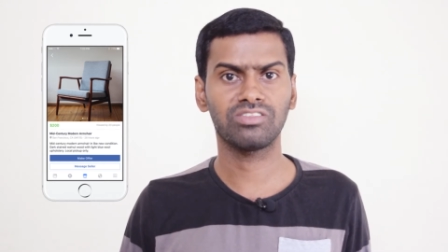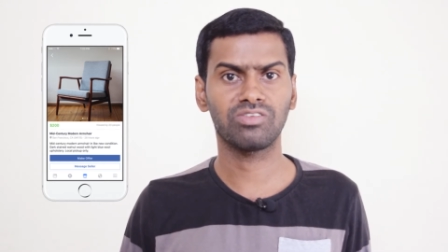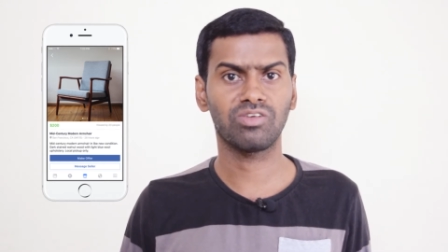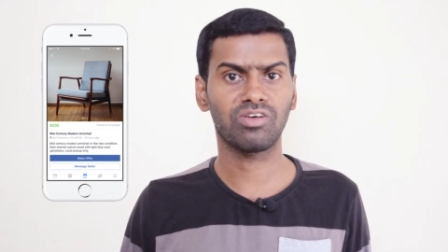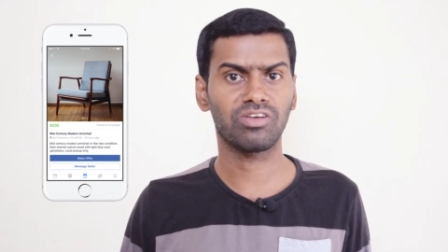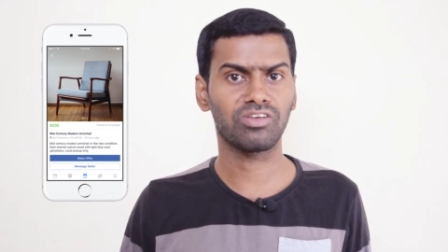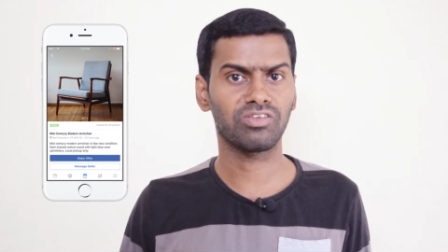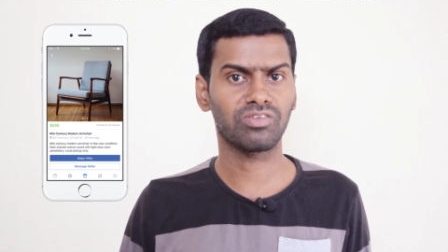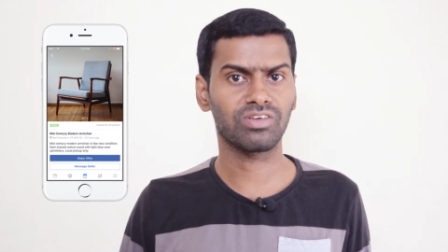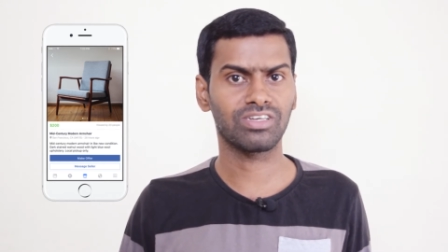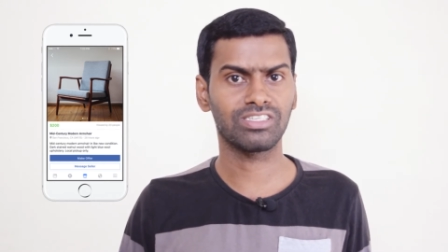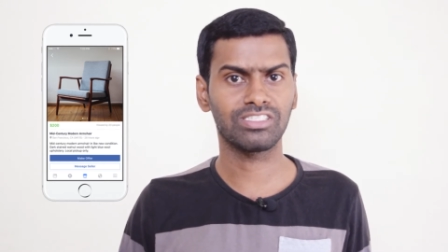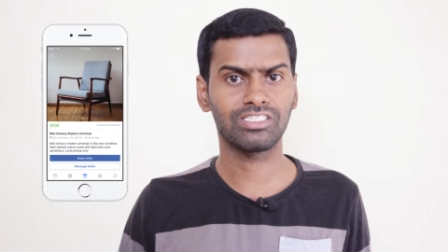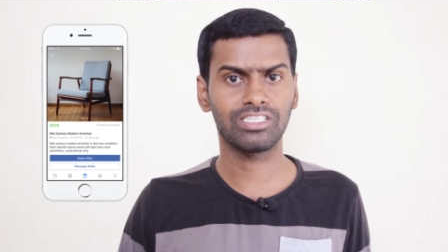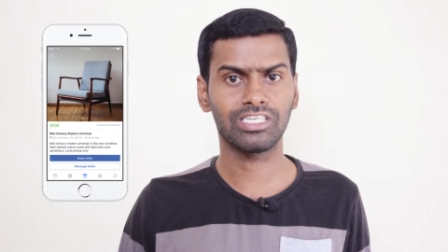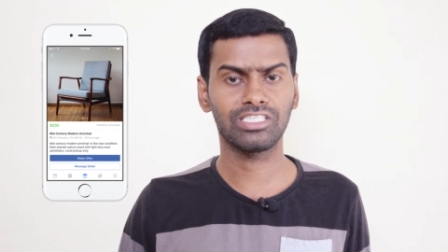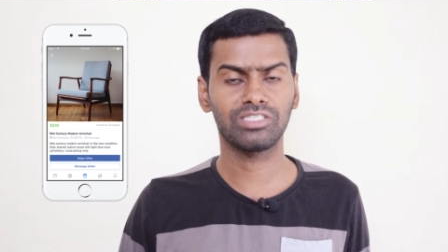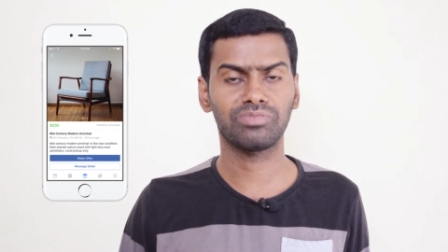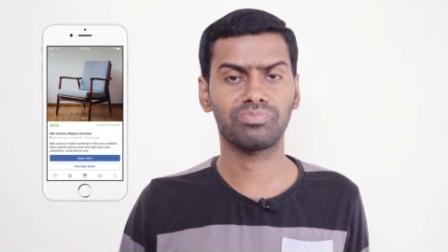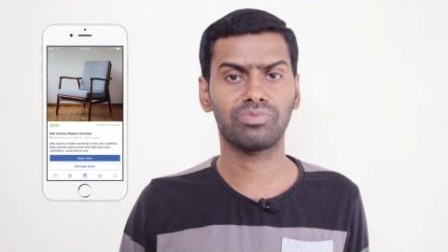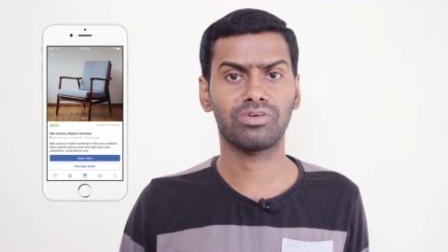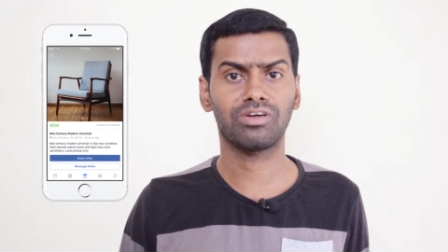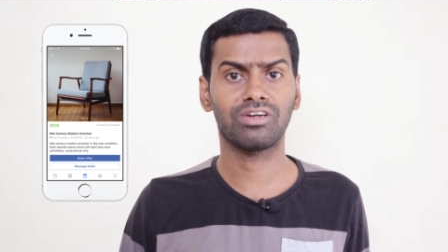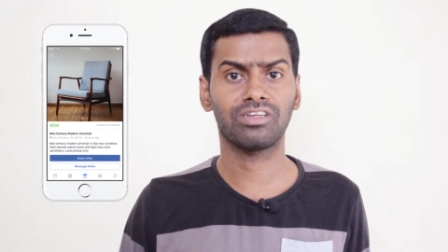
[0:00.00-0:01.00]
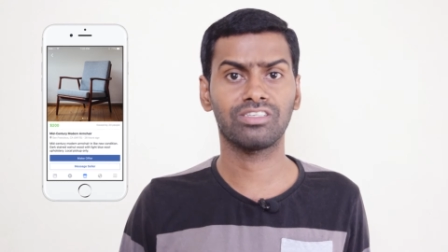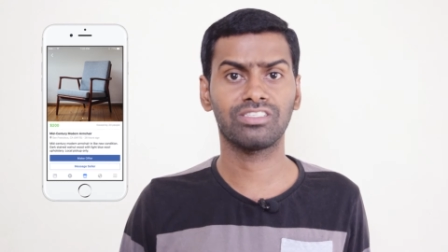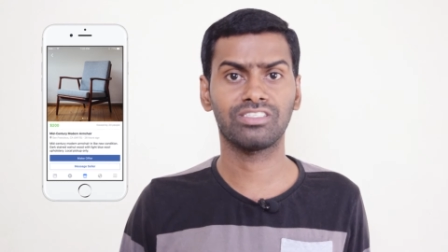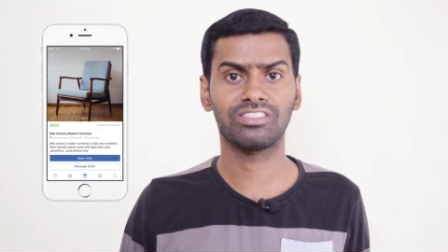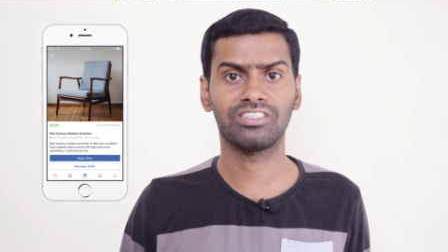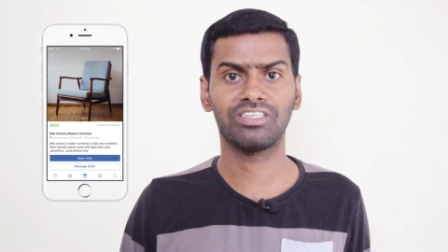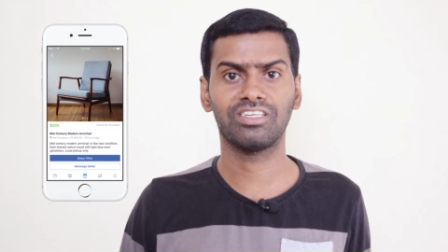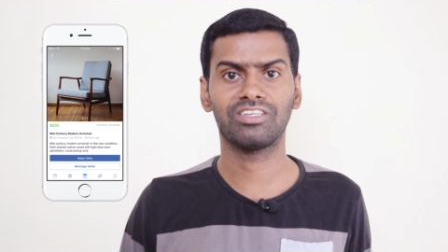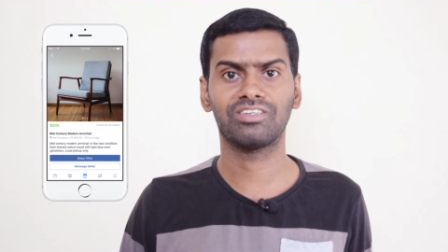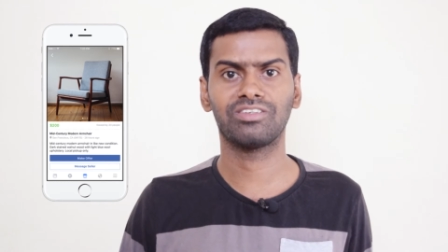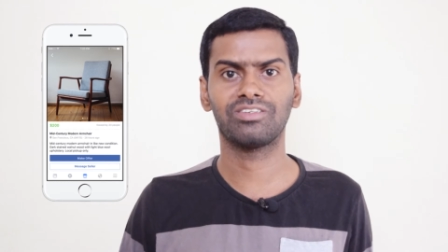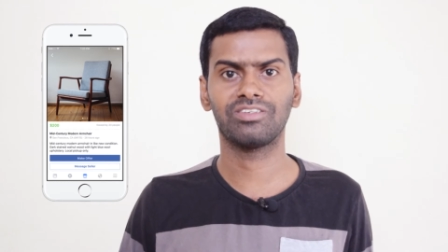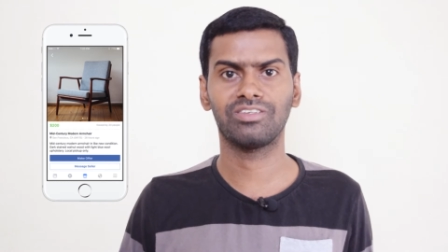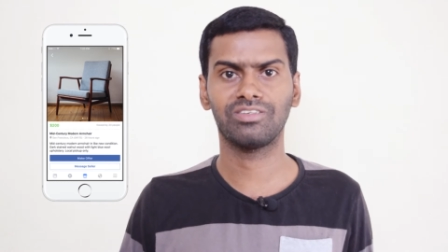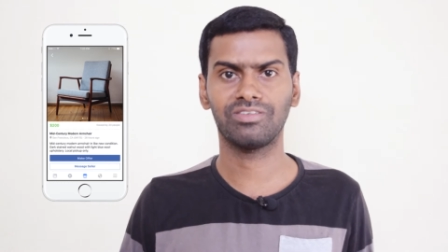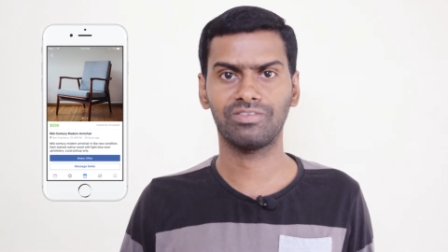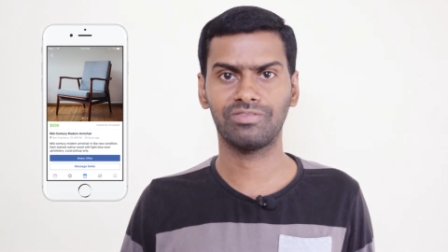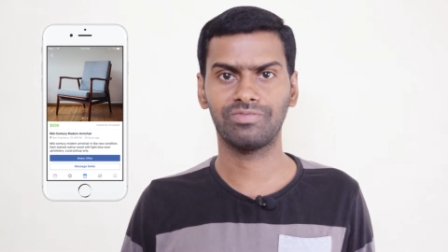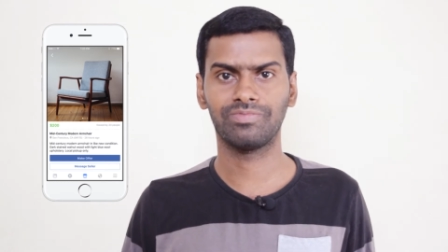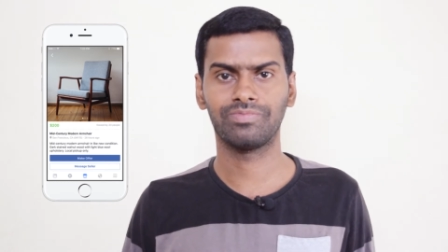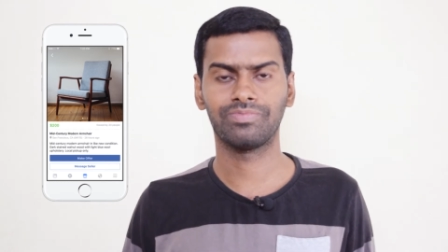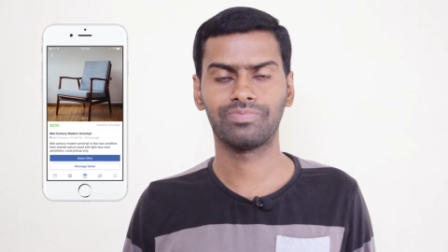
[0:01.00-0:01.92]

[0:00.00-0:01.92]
or you can search products near to you.